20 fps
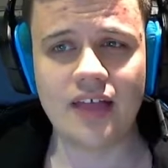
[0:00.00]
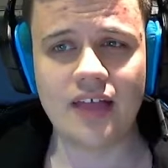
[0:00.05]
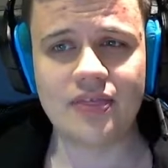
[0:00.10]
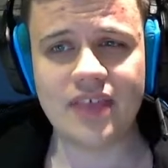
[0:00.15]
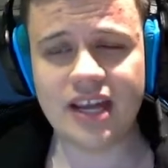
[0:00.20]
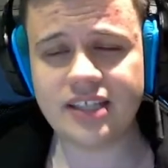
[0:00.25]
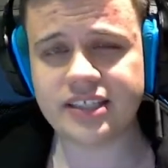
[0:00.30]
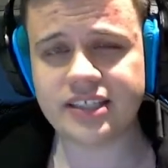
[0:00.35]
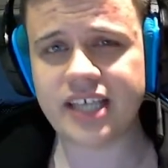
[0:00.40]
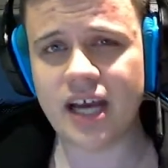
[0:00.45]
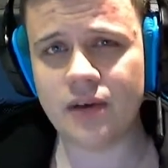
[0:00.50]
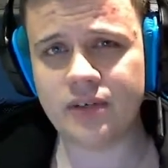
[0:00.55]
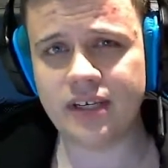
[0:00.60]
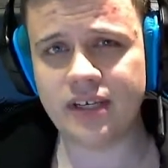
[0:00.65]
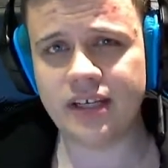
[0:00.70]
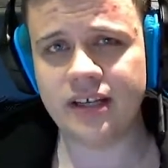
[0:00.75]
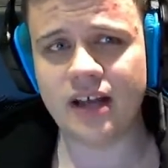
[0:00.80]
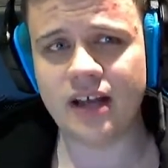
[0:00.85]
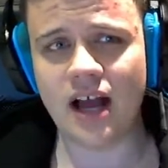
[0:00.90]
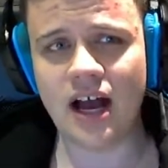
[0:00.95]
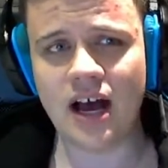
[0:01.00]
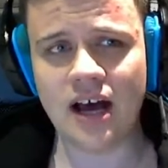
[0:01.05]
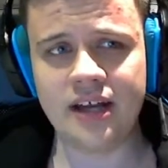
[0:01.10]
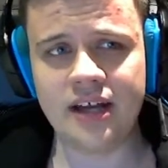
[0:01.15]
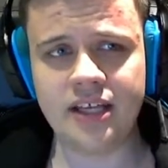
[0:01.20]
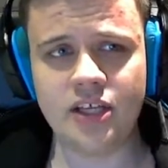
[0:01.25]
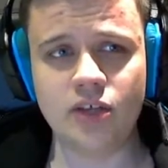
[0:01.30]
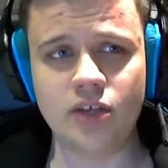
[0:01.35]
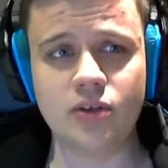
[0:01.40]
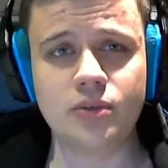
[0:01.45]
That is counting on
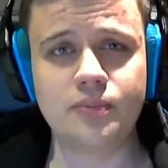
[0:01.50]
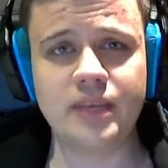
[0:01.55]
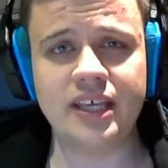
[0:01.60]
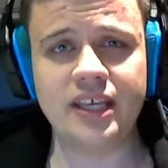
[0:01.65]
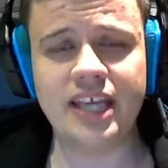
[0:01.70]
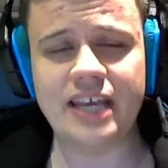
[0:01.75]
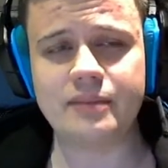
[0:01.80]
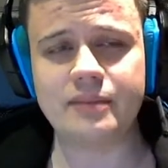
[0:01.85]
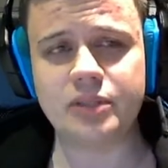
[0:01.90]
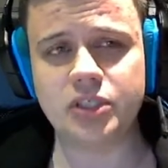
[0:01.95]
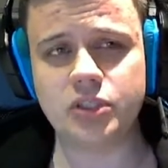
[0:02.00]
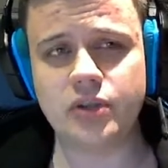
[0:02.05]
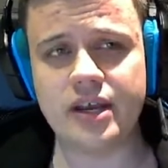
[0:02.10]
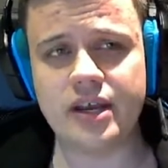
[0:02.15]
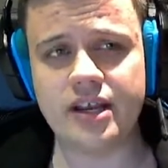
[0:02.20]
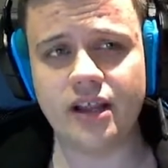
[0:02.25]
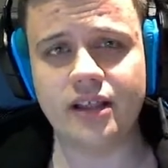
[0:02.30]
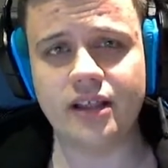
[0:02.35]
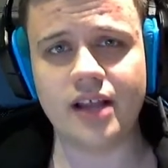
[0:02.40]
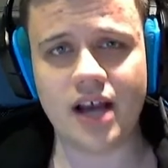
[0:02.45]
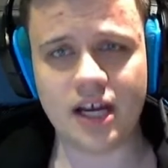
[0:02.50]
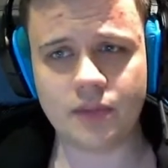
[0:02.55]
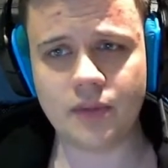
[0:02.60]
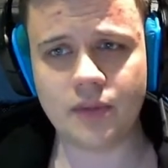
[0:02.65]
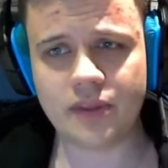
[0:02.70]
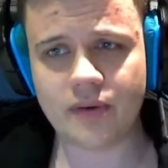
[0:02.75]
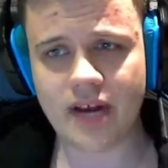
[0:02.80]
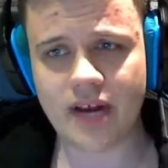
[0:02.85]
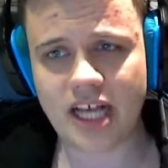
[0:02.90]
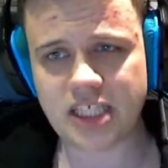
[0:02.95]
you being able to trade a lot with
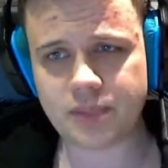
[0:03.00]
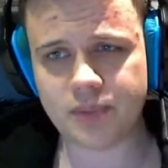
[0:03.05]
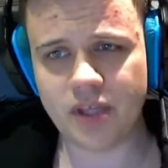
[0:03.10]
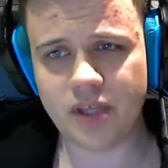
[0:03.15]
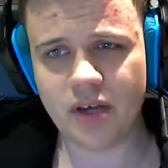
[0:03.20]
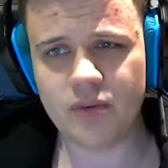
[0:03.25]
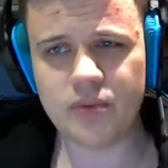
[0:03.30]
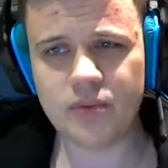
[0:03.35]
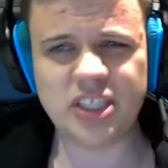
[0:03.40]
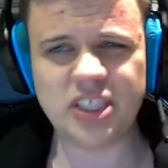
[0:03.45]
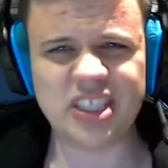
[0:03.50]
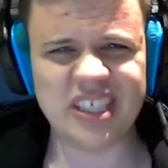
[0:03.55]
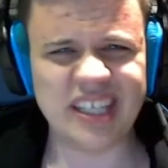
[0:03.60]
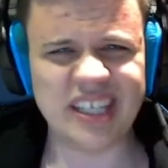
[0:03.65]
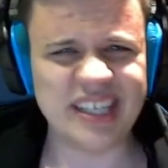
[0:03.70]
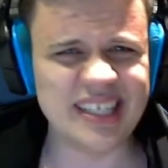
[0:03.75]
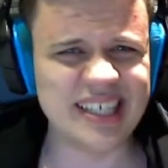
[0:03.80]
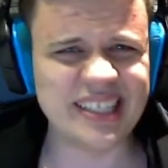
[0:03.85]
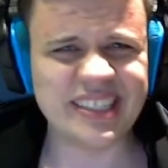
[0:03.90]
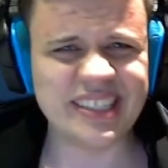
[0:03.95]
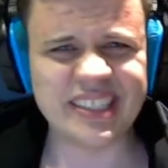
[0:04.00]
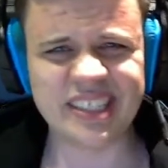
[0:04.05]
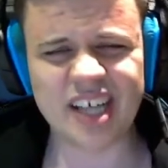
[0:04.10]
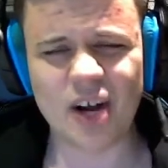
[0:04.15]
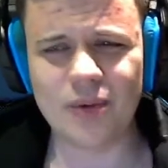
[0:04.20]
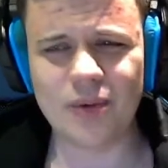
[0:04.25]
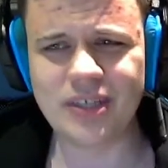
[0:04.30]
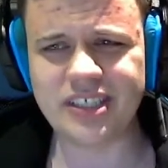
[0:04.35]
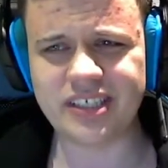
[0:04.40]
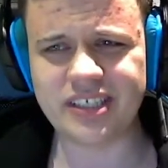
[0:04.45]
Grasp though, which isn't
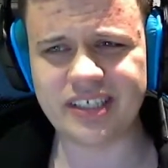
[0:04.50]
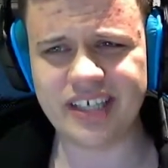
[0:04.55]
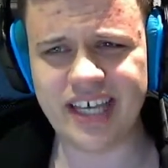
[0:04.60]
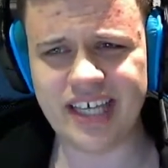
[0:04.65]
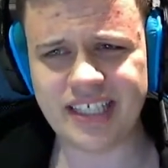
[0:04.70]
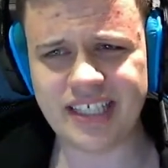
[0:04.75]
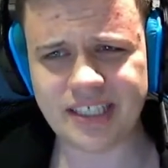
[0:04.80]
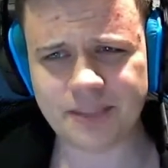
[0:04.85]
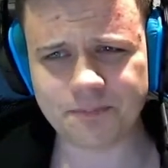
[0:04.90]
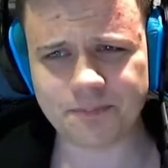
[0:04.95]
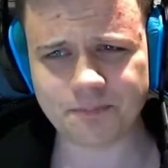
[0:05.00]
always the case.